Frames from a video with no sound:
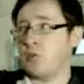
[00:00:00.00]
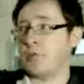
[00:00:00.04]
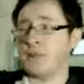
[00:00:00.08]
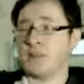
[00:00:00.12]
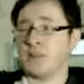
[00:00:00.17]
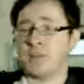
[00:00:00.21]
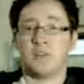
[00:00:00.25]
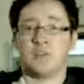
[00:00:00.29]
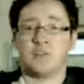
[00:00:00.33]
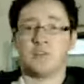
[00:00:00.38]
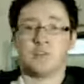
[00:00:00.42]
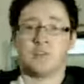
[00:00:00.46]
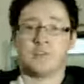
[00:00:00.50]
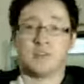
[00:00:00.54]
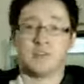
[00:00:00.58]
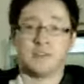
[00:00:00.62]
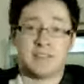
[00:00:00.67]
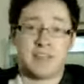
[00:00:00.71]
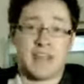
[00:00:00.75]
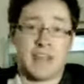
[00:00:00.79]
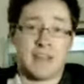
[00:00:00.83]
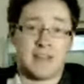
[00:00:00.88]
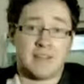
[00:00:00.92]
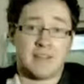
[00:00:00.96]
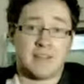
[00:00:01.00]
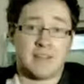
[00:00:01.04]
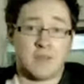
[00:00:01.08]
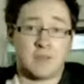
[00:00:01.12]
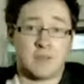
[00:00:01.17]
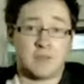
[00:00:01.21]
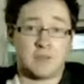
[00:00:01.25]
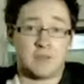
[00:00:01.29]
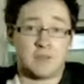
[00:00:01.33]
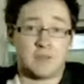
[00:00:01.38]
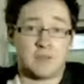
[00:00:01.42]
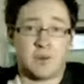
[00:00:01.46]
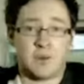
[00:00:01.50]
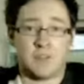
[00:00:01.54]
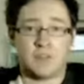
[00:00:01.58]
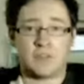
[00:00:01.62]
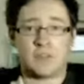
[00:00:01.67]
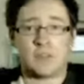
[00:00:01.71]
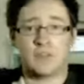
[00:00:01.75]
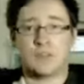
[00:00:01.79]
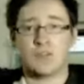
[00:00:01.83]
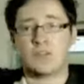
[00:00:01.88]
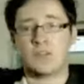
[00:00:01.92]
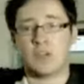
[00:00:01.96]
Over here, you've got 10,000,
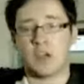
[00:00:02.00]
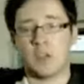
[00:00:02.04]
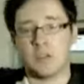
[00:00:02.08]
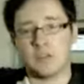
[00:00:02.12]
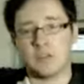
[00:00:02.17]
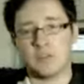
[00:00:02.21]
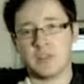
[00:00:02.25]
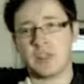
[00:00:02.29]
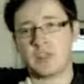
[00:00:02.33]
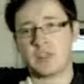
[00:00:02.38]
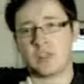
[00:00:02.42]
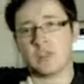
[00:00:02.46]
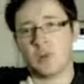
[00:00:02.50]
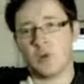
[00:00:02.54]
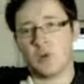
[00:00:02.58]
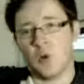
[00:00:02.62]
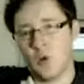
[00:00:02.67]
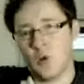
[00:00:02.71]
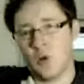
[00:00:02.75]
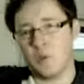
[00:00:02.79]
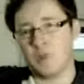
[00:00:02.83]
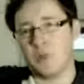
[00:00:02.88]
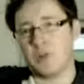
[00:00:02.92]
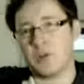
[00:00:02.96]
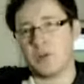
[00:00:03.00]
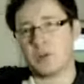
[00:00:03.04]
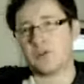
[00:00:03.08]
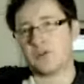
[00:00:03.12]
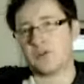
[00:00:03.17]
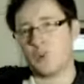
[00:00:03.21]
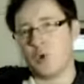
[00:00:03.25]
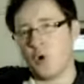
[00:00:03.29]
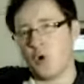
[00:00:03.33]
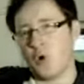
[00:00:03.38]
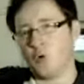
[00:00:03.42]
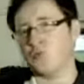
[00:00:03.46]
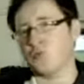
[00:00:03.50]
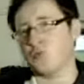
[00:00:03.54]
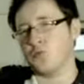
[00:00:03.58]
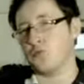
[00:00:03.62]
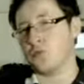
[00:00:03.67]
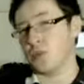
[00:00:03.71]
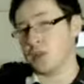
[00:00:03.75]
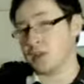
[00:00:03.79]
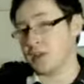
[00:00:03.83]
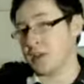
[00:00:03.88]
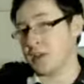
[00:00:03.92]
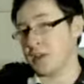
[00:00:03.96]
which sounds like a lot, but it's not
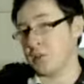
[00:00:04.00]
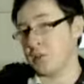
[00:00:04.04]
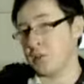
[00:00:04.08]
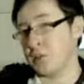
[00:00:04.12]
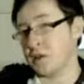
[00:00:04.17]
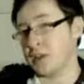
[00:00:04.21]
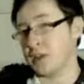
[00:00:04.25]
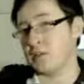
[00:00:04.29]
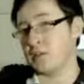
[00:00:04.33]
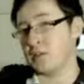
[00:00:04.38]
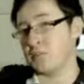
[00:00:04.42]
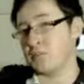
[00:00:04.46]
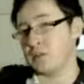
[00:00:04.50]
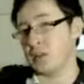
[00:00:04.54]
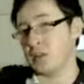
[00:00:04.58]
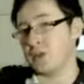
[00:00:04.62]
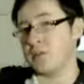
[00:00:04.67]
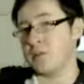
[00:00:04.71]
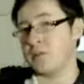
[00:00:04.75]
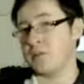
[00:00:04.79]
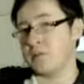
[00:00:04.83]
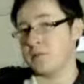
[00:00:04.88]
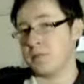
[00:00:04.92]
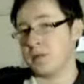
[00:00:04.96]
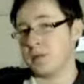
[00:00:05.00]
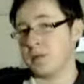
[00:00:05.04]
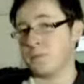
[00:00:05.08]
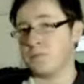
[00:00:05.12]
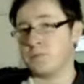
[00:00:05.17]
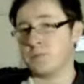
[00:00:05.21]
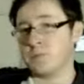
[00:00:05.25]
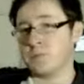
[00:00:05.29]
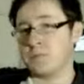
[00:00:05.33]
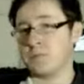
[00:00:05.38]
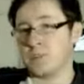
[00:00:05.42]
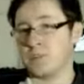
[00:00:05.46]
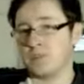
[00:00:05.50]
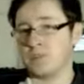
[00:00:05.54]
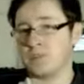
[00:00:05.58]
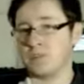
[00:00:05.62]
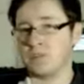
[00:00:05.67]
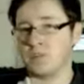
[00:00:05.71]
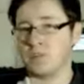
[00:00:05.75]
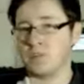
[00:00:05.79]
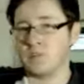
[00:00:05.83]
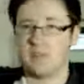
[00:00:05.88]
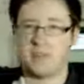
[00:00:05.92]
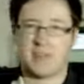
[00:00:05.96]
really when it comes down to films
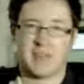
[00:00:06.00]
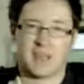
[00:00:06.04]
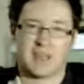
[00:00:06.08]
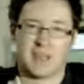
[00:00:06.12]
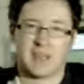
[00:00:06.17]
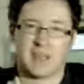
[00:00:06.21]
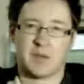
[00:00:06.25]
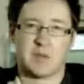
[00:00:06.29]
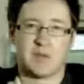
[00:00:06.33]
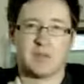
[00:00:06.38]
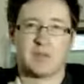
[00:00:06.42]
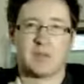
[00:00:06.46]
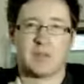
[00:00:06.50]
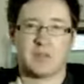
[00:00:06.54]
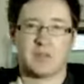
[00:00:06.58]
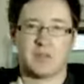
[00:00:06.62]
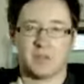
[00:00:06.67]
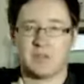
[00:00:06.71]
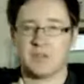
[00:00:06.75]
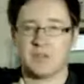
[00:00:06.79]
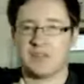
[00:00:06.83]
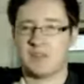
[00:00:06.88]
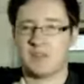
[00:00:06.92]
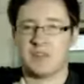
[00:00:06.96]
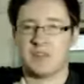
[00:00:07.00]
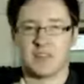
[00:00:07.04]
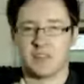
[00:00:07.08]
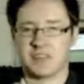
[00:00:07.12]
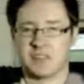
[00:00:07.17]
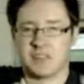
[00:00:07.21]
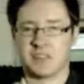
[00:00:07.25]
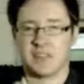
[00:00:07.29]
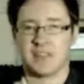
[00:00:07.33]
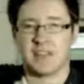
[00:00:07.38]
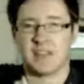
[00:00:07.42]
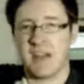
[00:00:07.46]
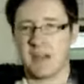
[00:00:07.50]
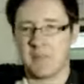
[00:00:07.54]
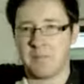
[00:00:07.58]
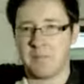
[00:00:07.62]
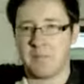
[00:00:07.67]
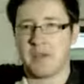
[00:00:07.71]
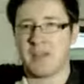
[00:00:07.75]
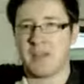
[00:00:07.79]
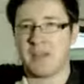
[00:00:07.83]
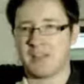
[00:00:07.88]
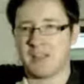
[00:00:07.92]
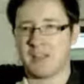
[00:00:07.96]
because you think about it doesn't take
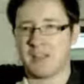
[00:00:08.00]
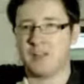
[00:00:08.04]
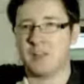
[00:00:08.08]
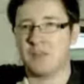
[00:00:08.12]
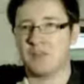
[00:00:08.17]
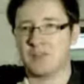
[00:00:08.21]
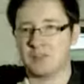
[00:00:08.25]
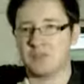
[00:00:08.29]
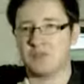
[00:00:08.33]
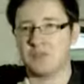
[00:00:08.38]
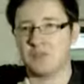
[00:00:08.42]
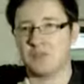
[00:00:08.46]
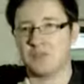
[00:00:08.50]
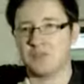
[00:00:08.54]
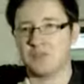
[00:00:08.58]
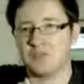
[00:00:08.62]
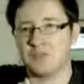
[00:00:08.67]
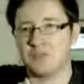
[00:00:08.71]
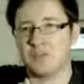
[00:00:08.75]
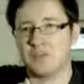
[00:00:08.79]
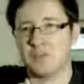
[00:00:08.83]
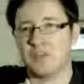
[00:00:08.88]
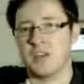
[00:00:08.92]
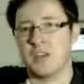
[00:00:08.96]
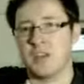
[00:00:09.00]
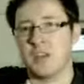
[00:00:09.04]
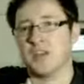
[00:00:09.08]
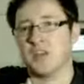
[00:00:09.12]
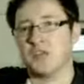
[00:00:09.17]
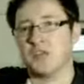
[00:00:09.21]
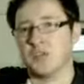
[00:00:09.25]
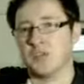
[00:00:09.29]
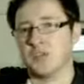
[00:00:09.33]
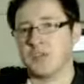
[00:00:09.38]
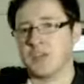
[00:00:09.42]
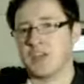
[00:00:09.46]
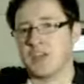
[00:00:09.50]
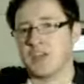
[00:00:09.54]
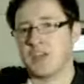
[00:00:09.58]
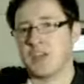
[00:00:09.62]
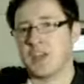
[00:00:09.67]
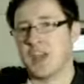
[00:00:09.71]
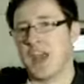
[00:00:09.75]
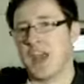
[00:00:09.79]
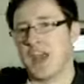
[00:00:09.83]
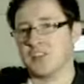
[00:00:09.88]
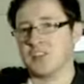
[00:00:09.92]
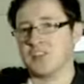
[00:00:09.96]
that many television shows to
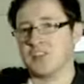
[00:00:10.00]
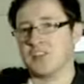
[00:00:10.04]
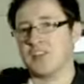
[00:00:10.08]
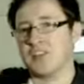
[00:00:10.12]
like get